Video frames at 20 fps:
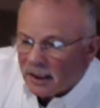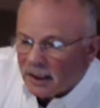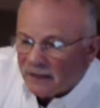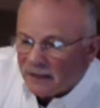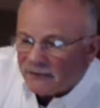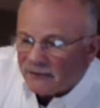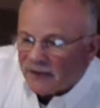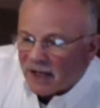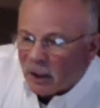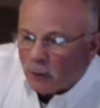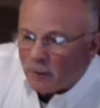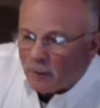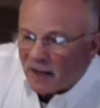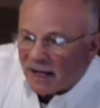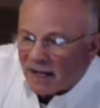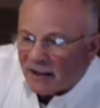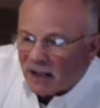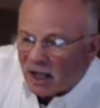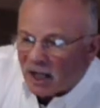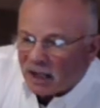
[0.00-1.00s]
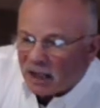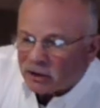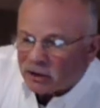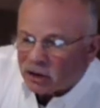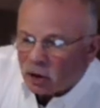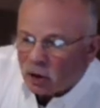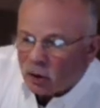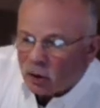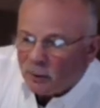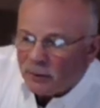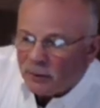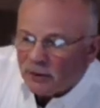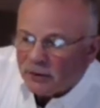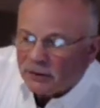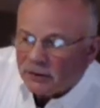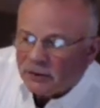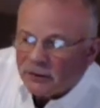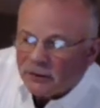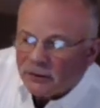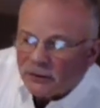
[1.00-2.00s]
if they obey not, Job
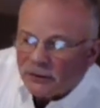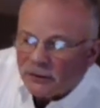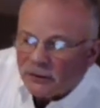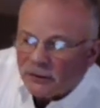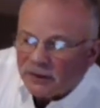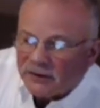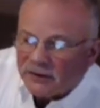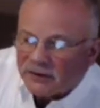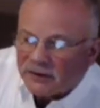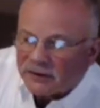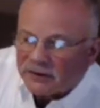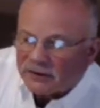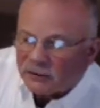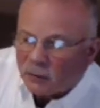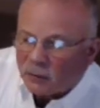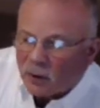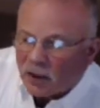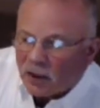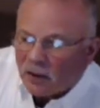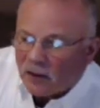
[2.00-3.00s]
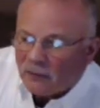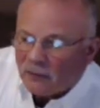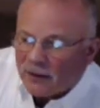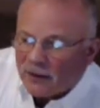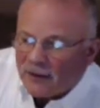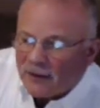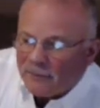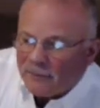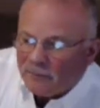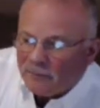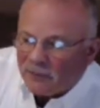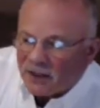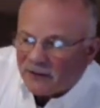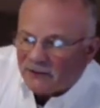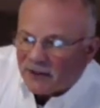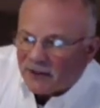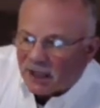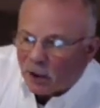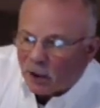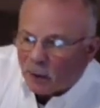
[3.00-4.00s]
36:12.
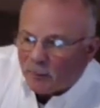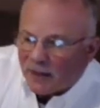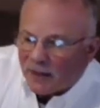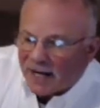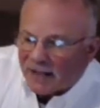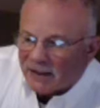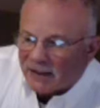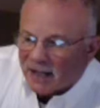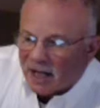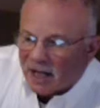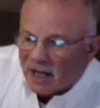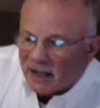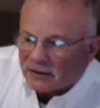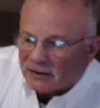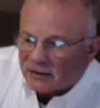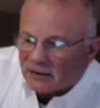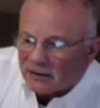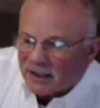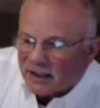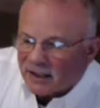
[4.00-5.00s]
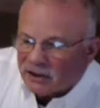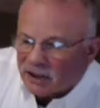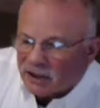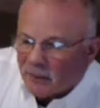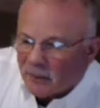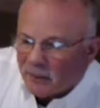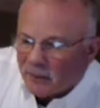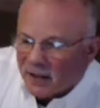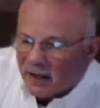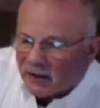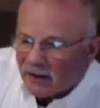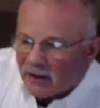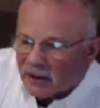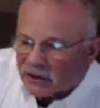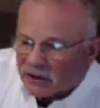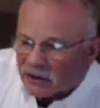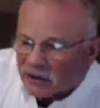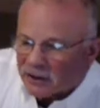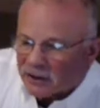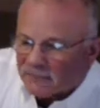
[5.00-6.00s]
If they obey not, they shall
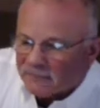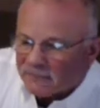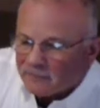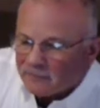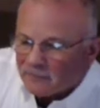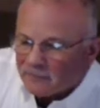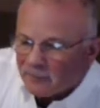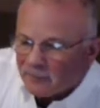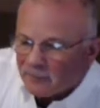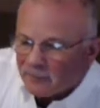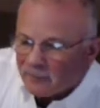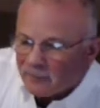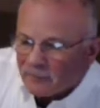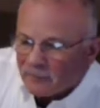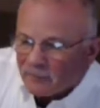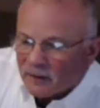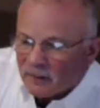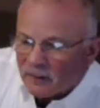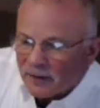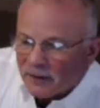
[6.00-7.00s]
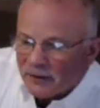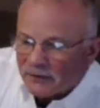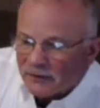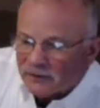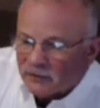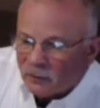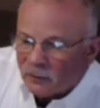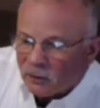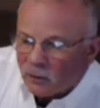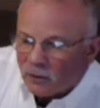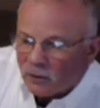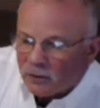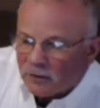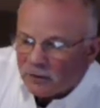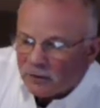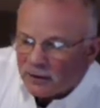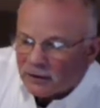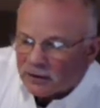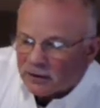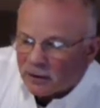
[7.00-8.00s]
perish. By the
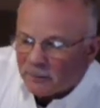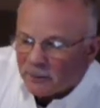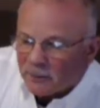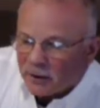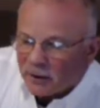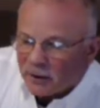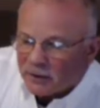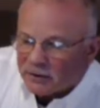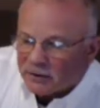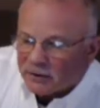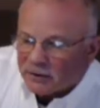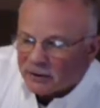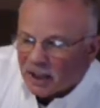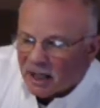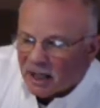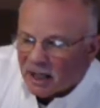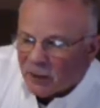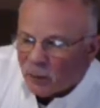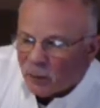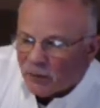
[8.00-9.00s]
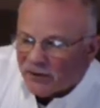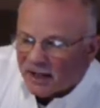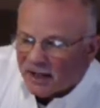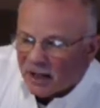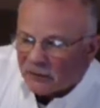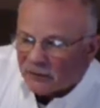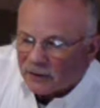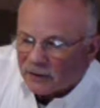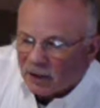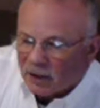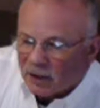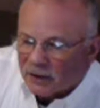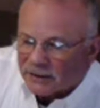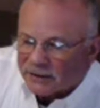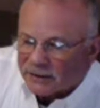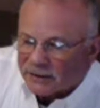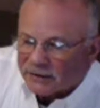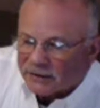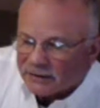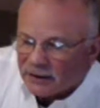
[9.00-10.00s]
sword, they shall perish and die without
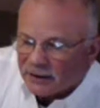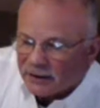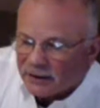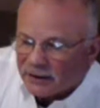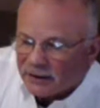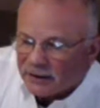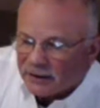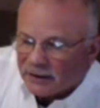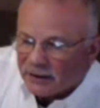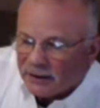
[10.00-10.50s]
knowledge. That's not it.